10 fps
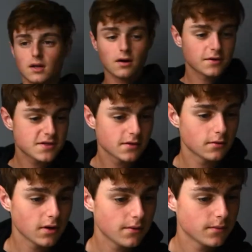right, so
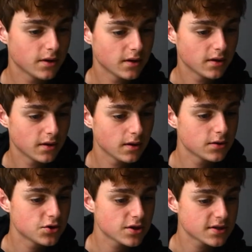let me
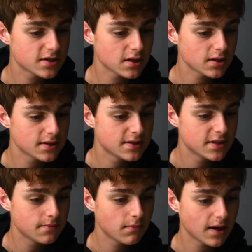just
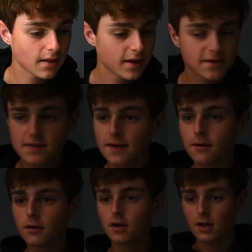dim my lights
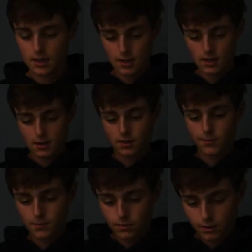here and I'm
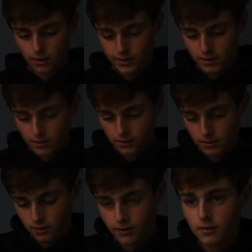gonna plug it in.
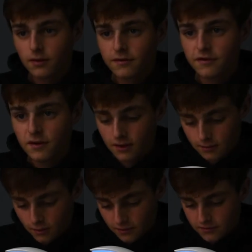All right, let's see how it
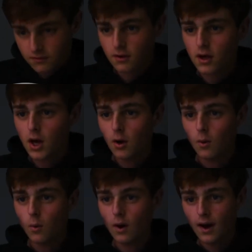looks.
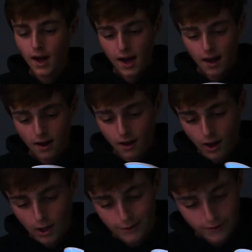
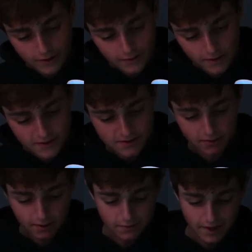Wow, look at this. Look
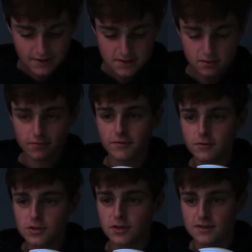how nice that
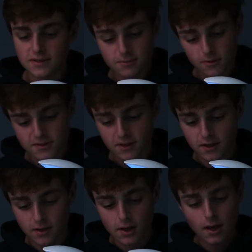diffusion is. That's what I was
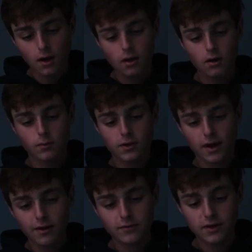saying. Uh, when you
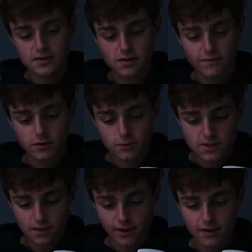have a nice
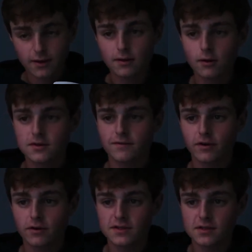diffused light, it looks
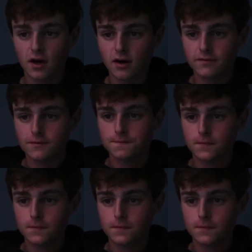very soft